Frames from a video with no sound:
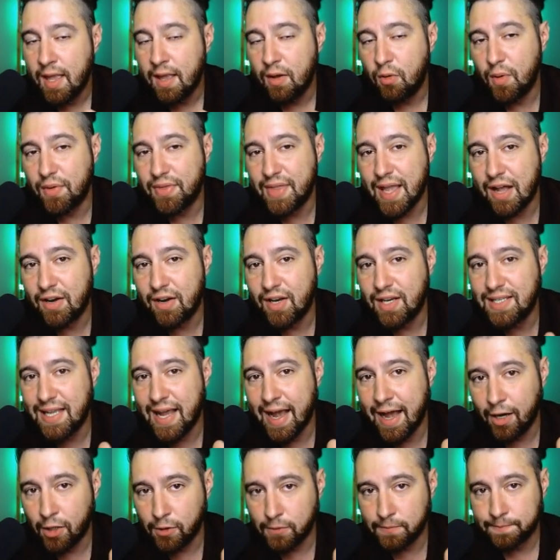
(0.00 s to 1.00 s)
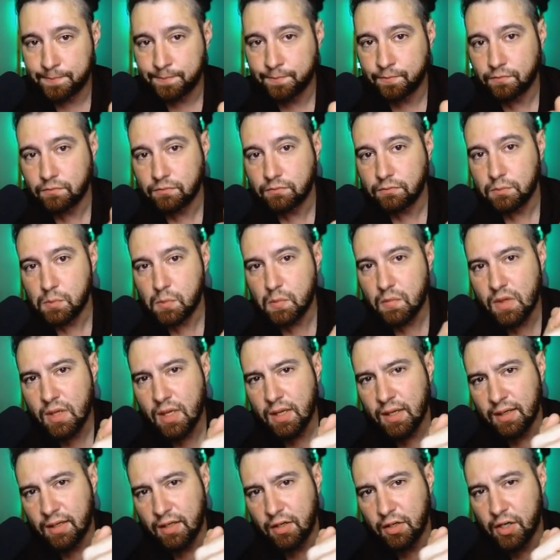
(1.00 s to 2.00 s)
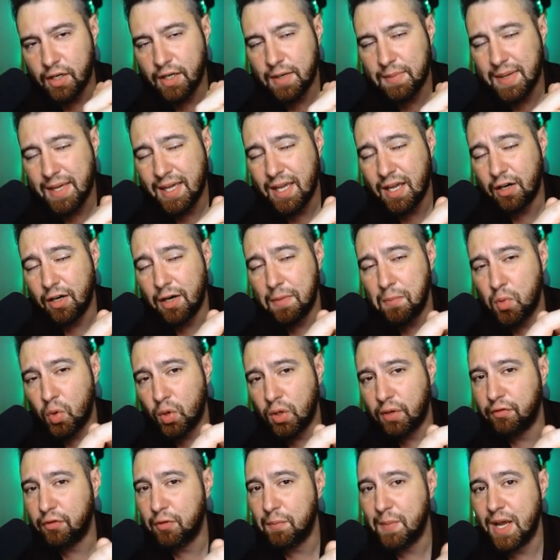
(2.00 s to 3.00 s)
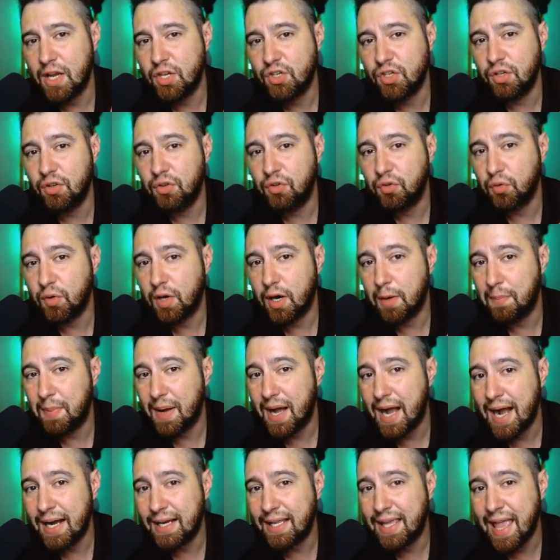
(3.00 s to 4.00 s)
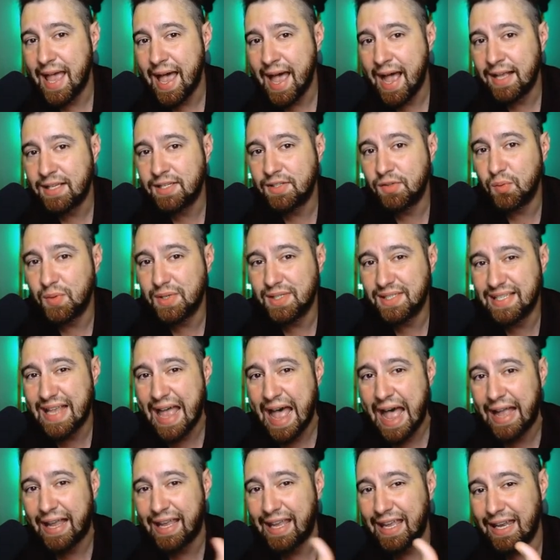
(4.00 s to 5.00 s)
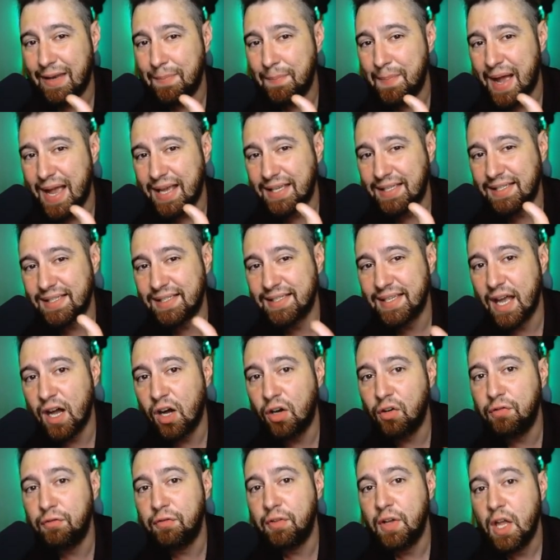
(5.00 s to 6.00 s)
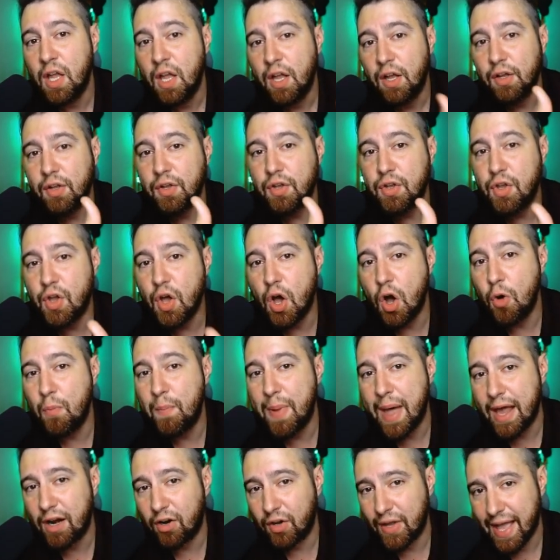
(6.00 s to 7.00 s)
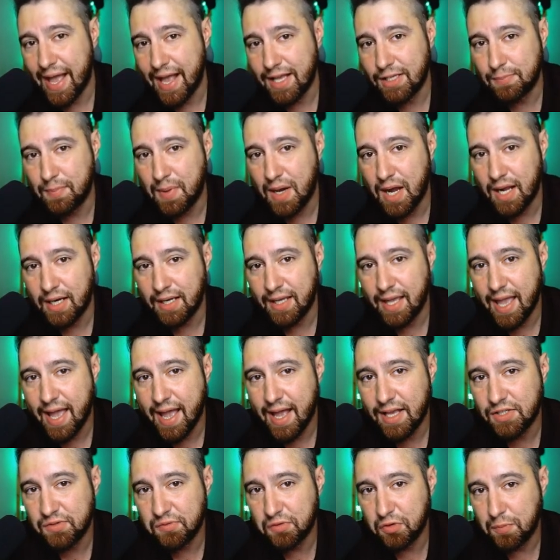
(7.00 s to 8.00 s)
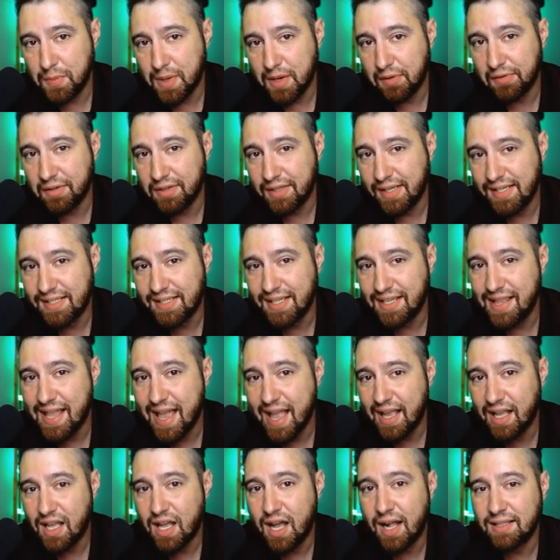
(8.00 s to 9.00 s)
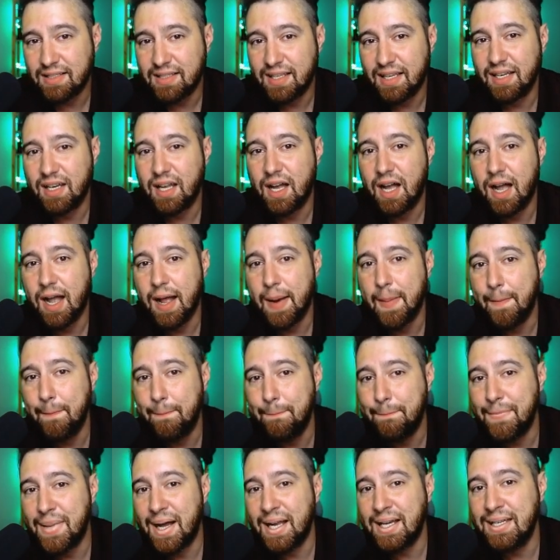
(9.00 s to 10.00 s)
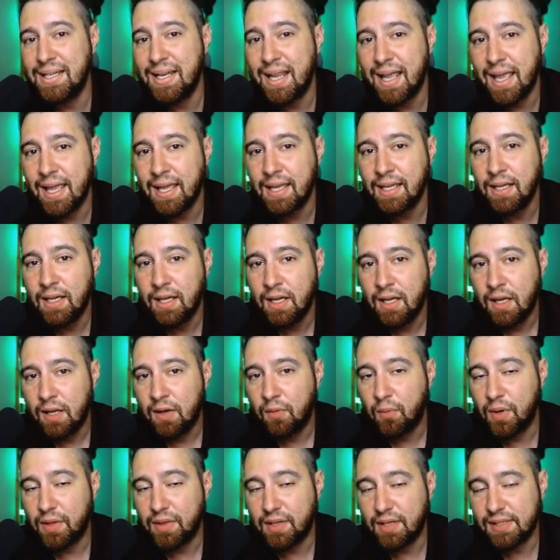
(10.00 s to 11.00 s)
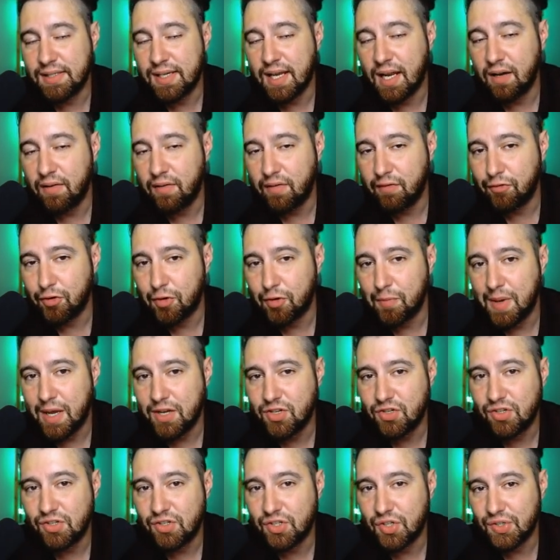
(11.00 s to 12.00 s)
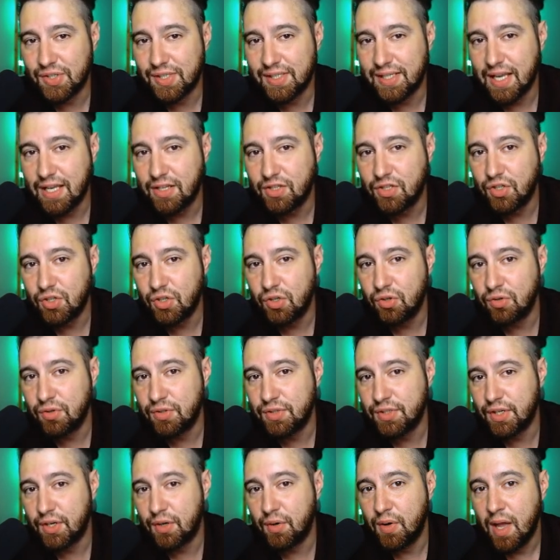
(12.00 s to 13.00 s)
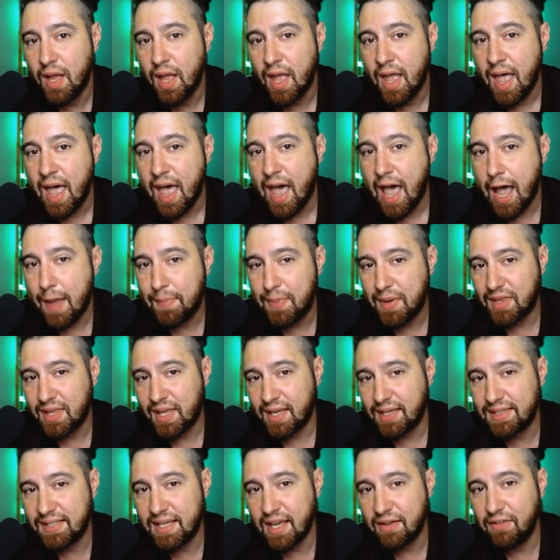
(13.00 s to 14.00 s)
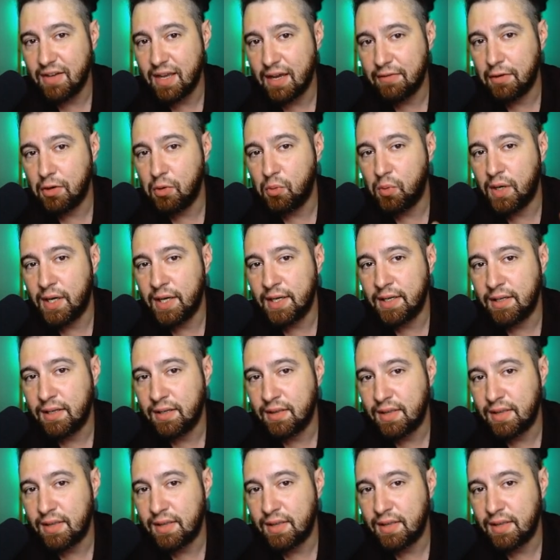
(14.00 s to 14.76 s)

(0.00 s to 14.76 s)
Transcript: Without a doubt, you're going to be hearing more information through our podcast with Zach and myself, Go Battlecast Podcast. We'll be releasing that content on Monday with this kind of information, so stay tuned. So happy Thanksgiving, everyone.